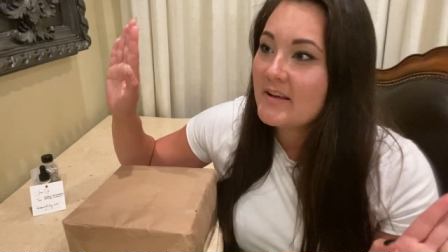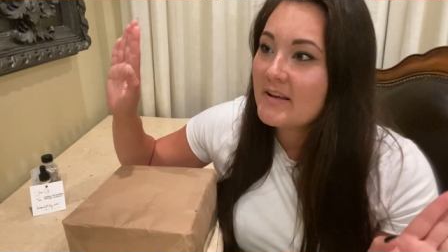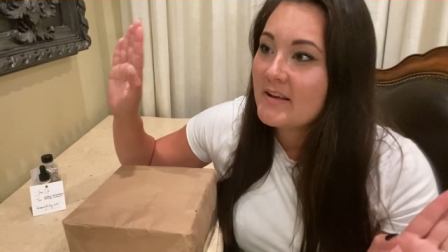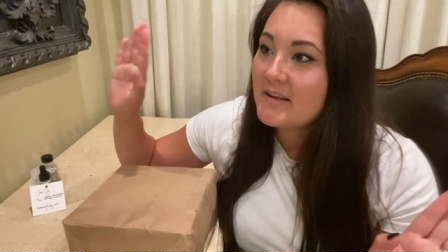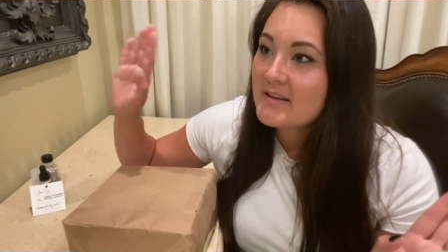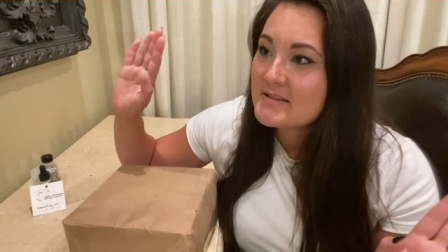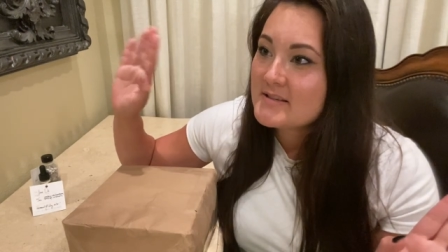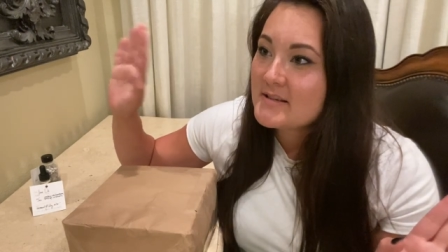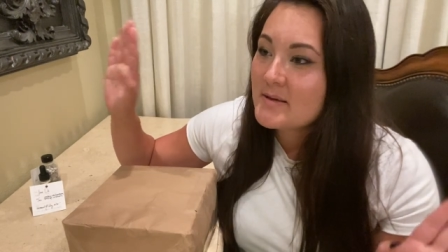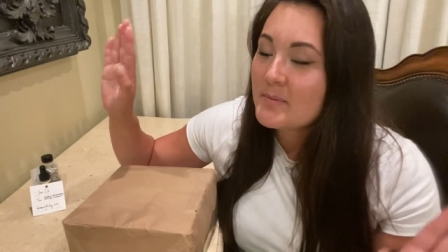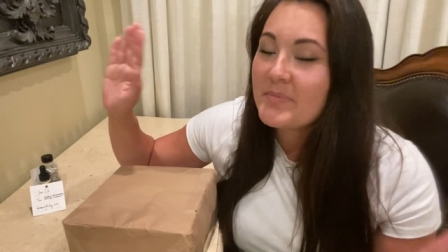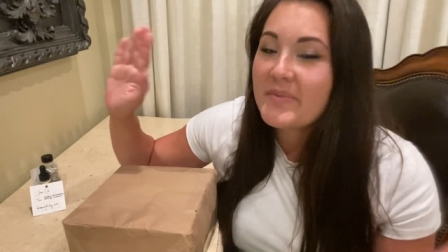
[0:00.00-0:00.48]

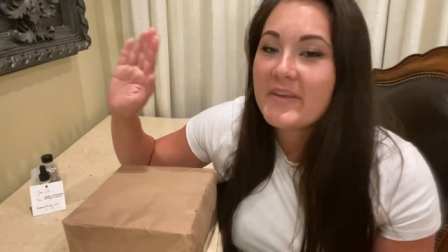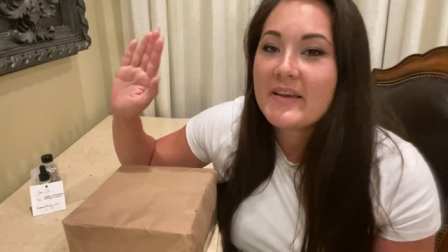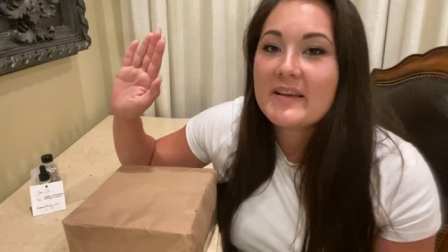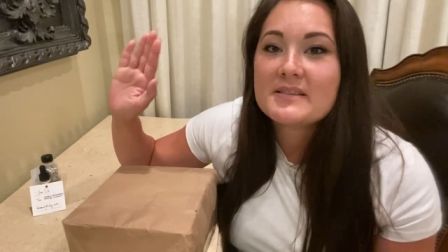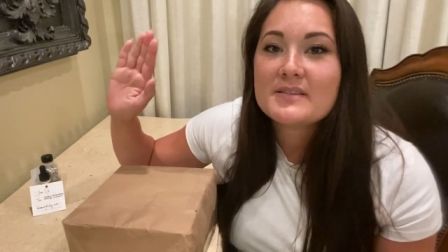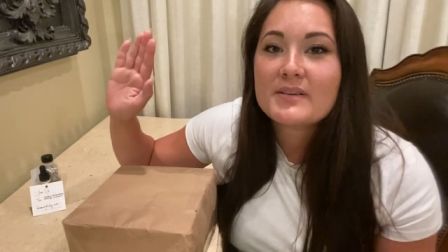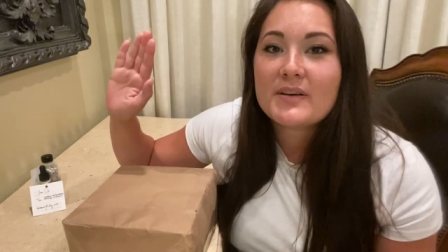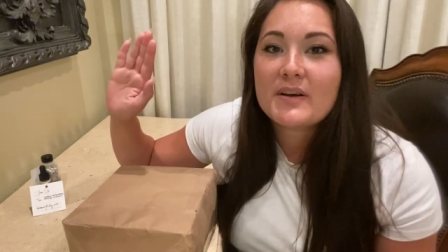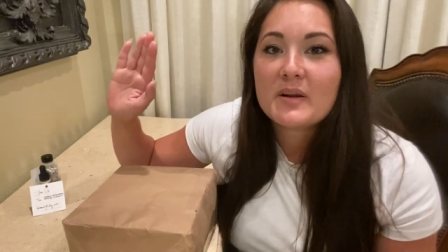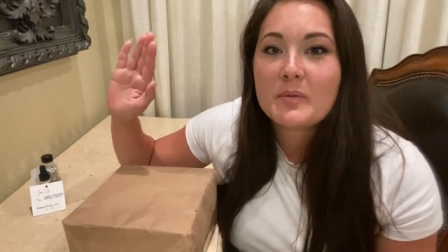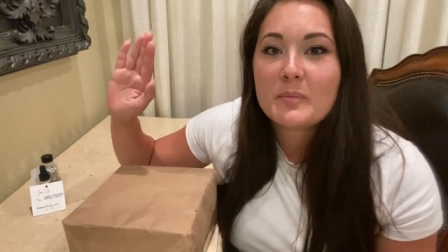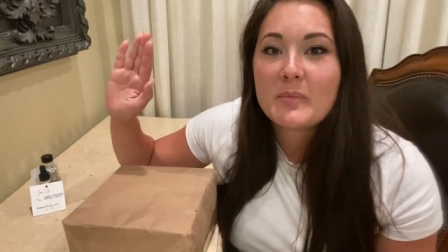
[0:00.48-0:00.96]
some things
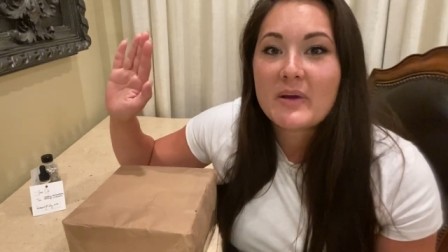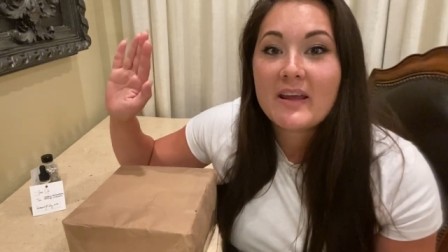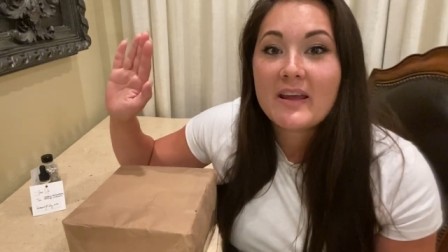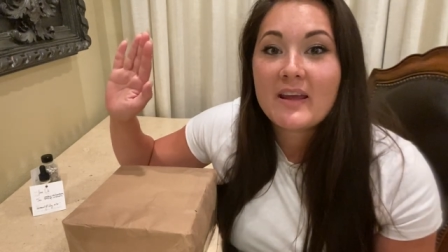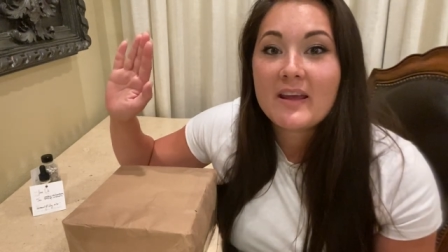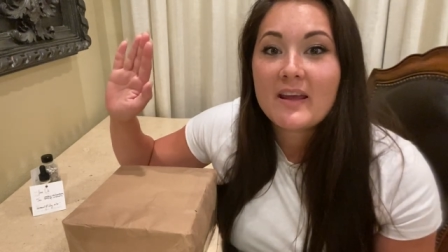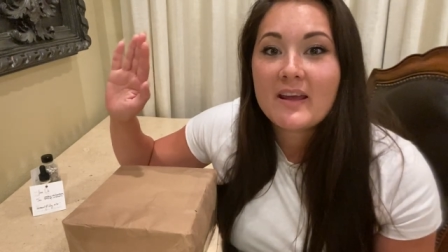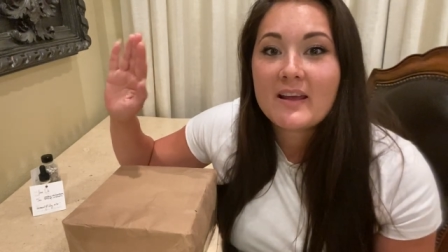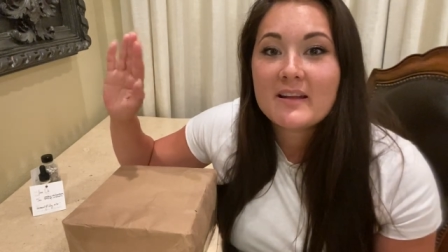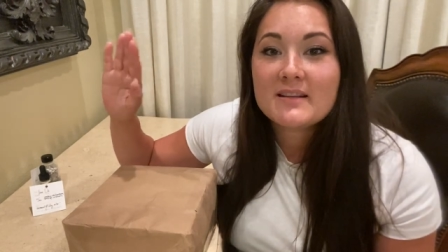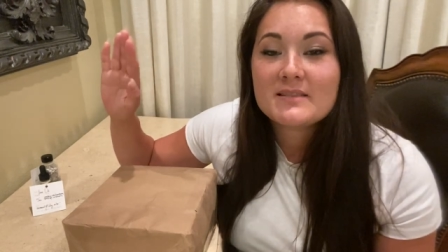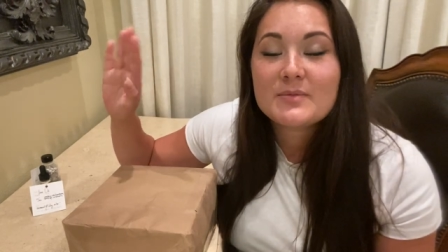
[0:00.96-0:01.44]
are out of my
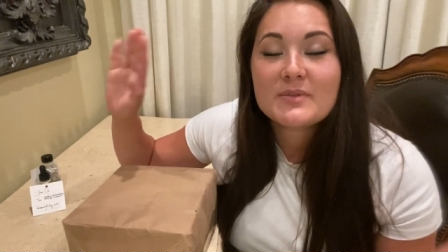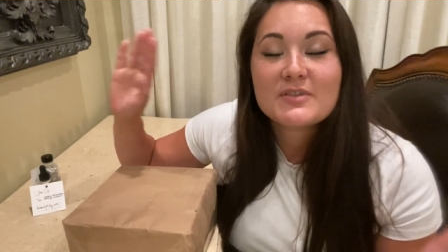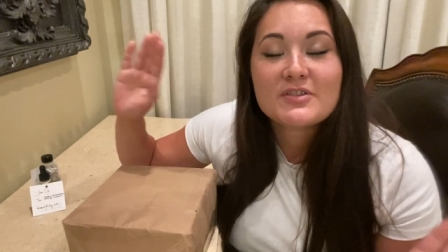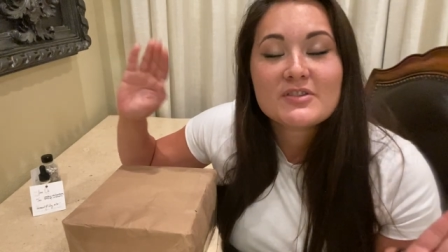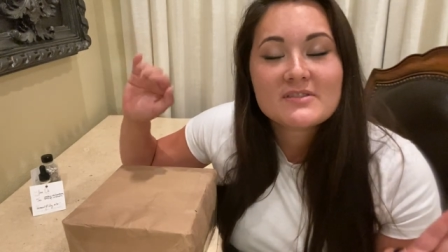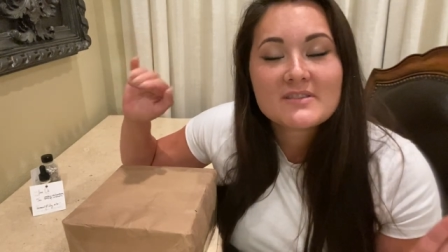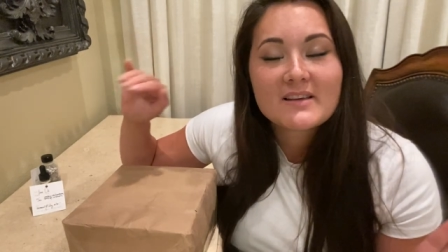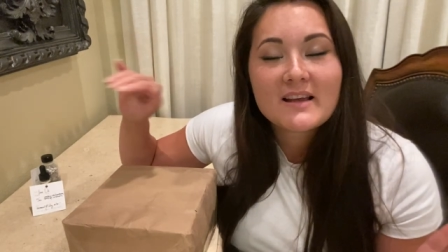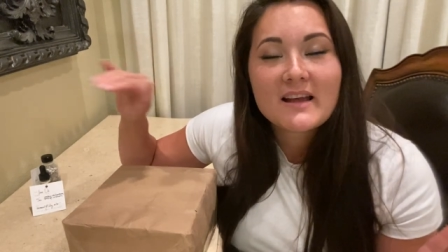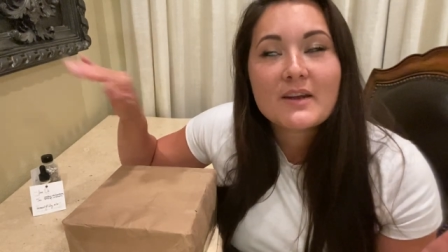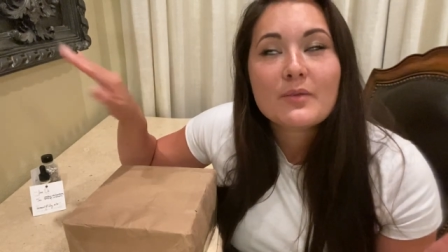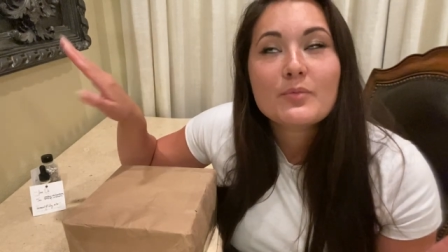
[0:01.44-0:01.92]
hands, we
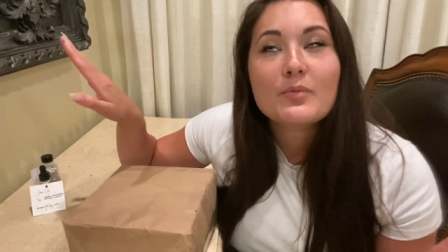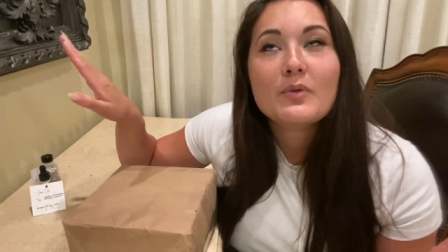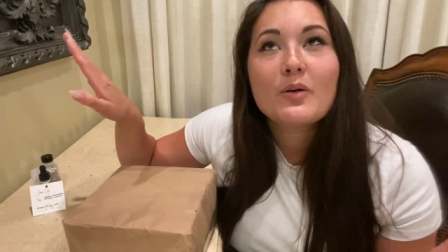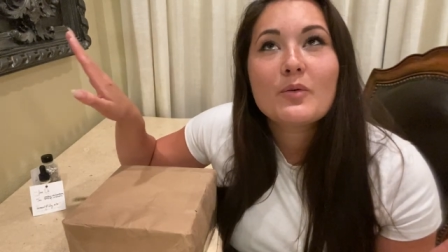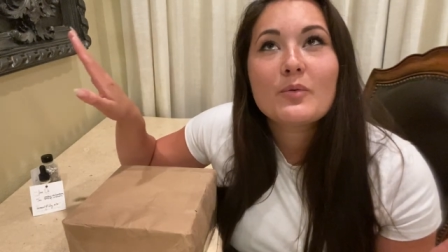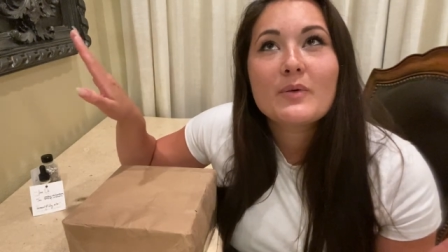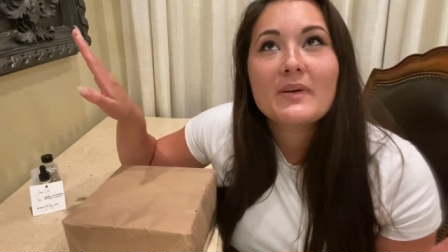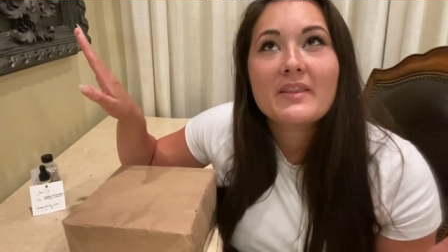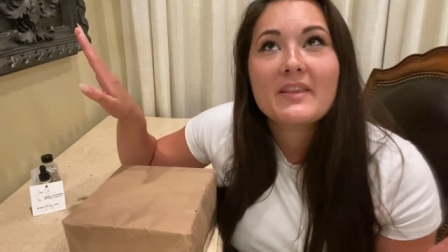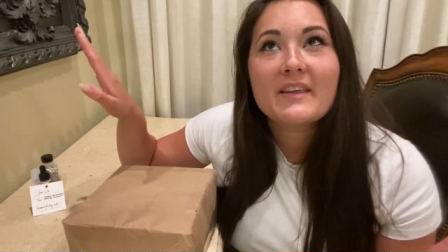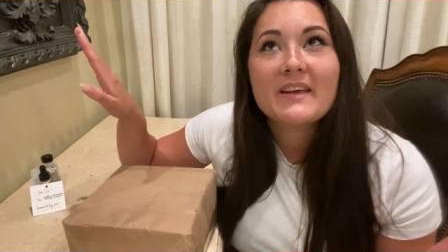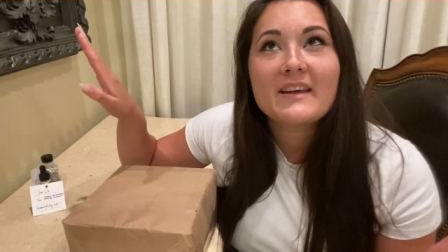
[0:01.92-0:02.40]
just gotta roll
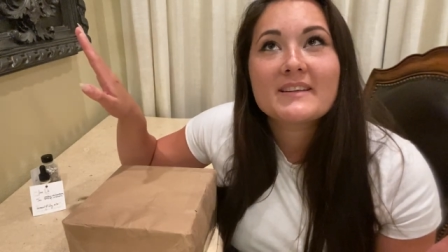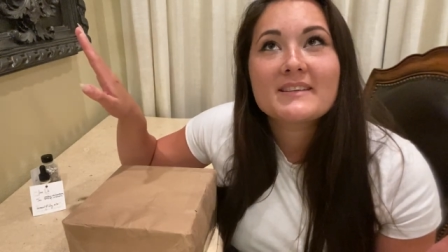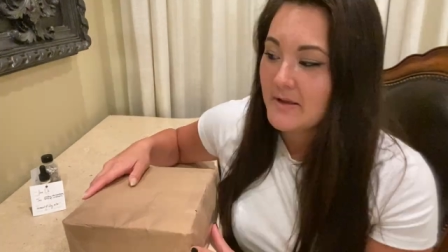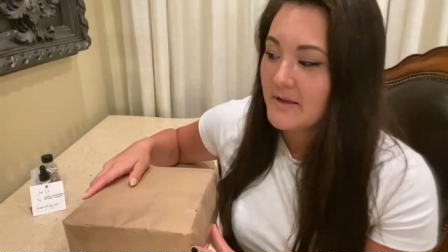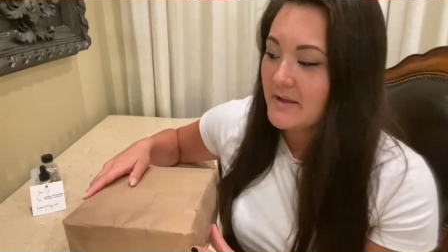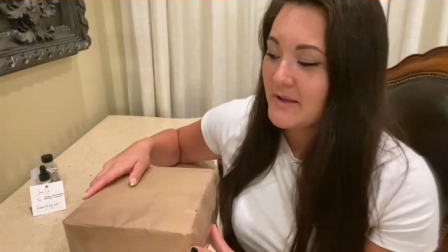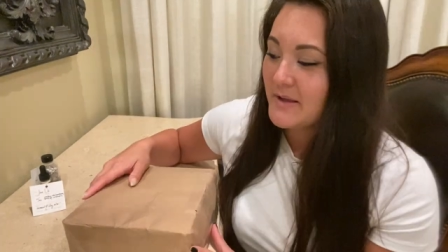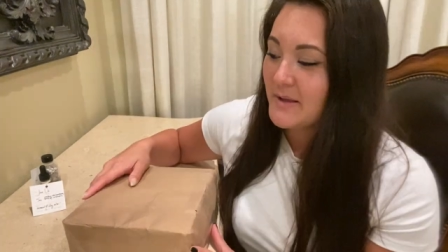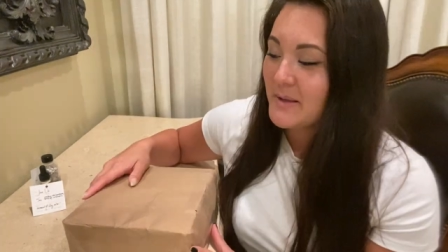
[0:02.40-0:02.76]
with it.